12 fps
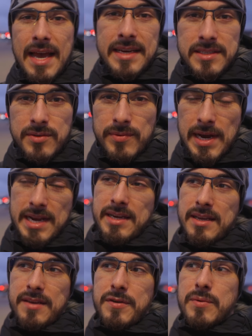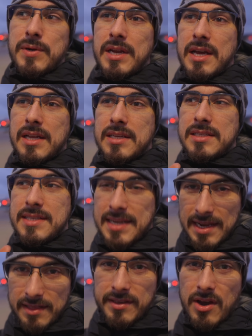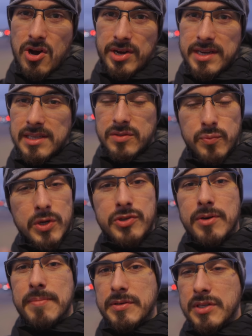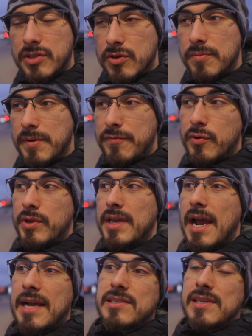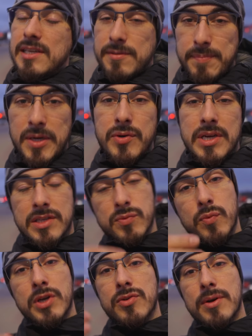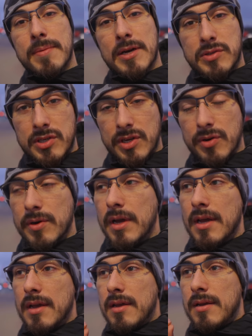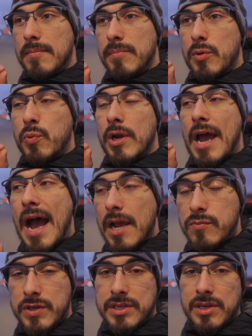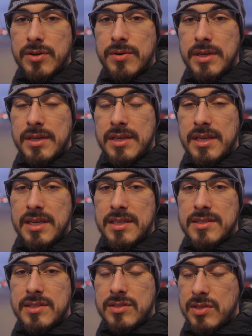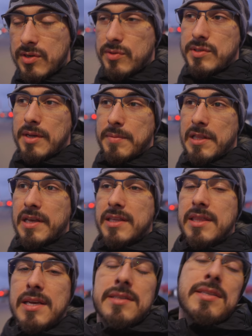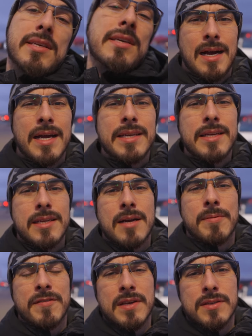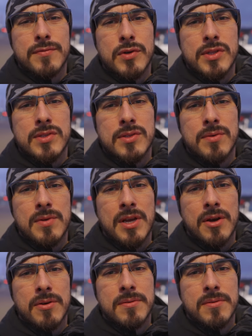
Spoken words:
that is great if you wanna tell the audience what you're about to do before they actually experience what you're about to do. But what I would do is to do something like this. I need a couple of things for the studio.